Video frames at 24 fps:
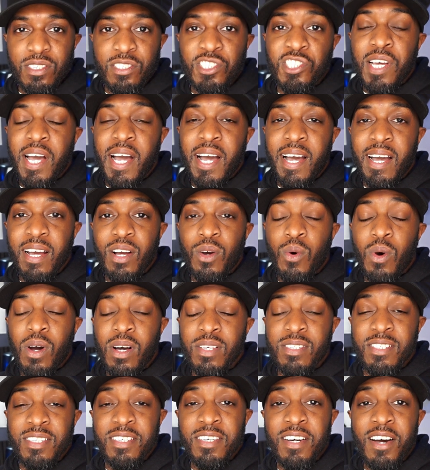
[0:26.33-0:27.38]
shout out
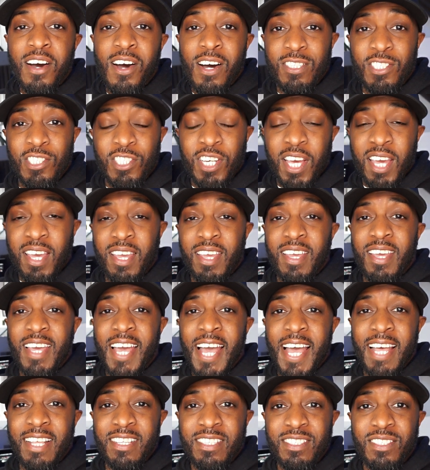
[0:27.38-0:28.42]
Quasi RJ
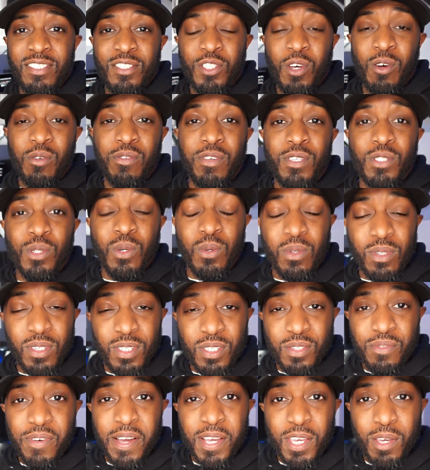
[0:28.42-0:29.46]
and Sophie
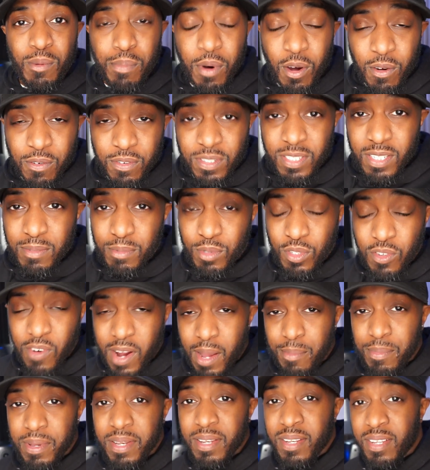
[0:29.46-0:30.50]
Saunders. Thank you both for
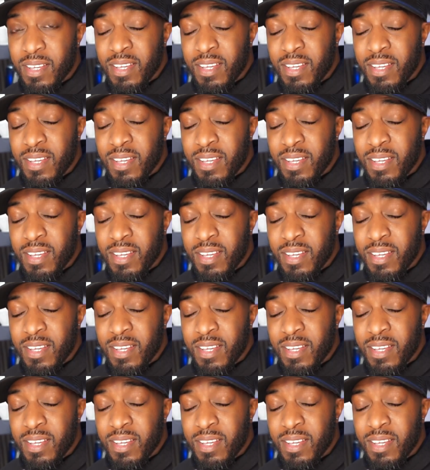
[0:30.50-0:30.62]
subscribing.